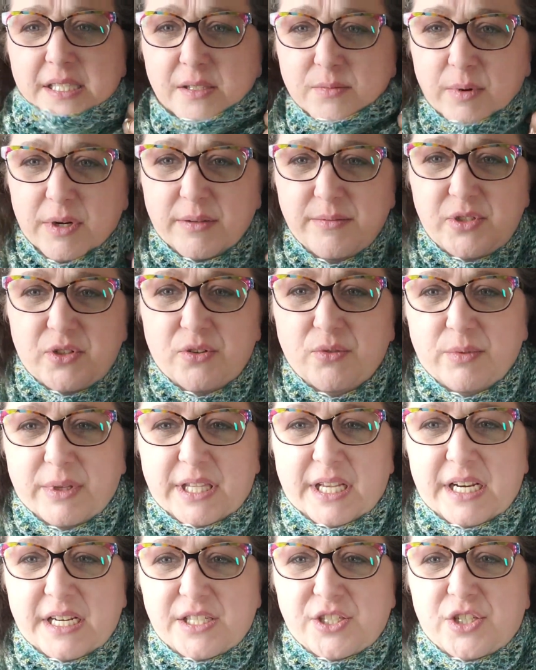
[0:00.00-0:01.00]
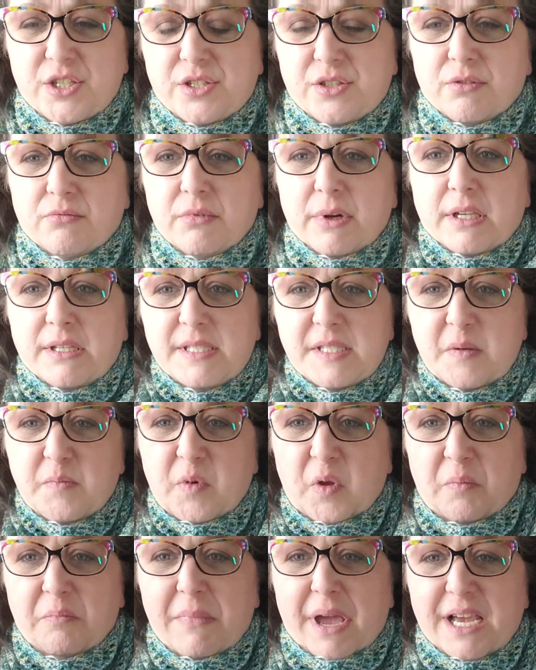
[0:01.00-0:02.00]
what I'm doing with it. It's just a real
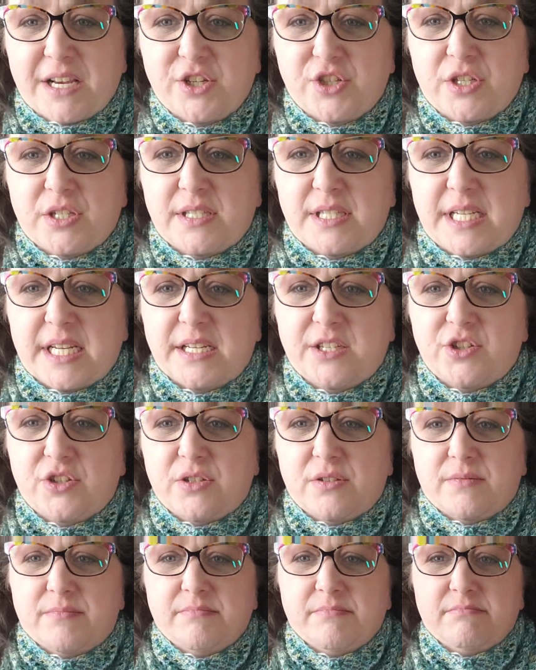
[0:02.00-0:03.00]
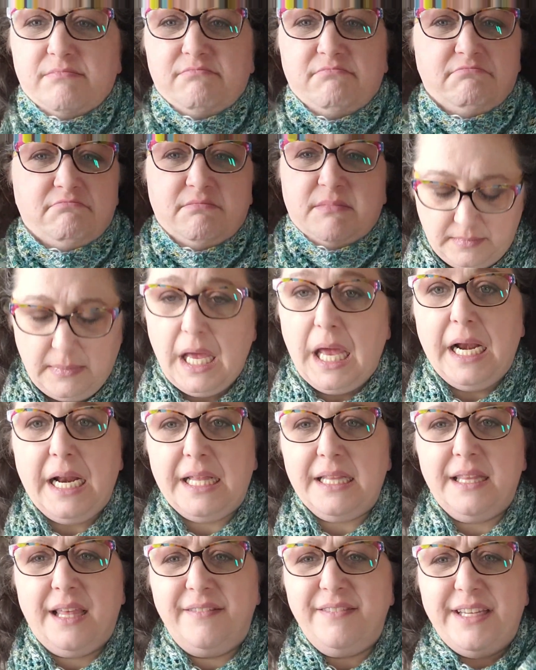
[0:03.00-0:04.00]
simple mesh stitch, and I
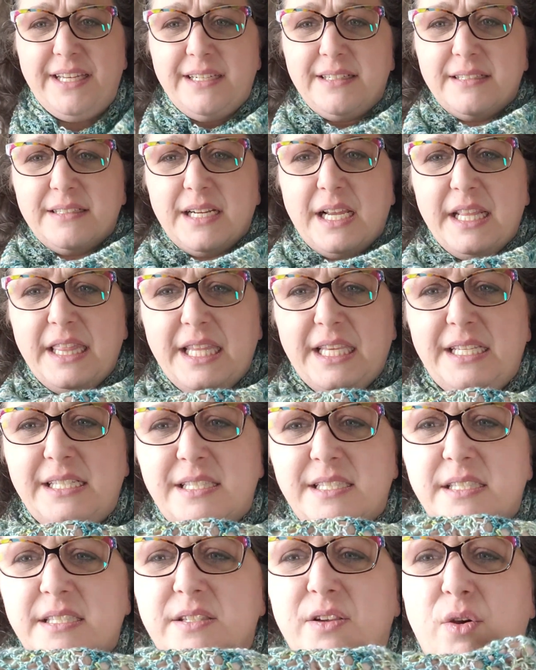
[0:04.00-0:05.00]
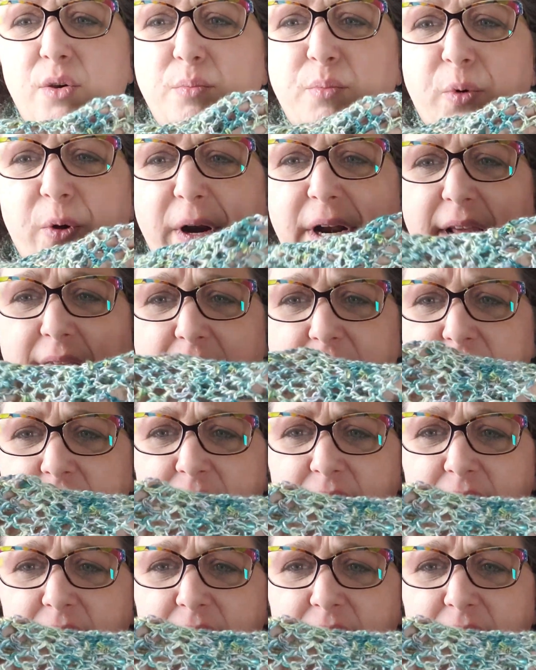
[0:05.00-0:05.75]
love it. I think it's so pretty.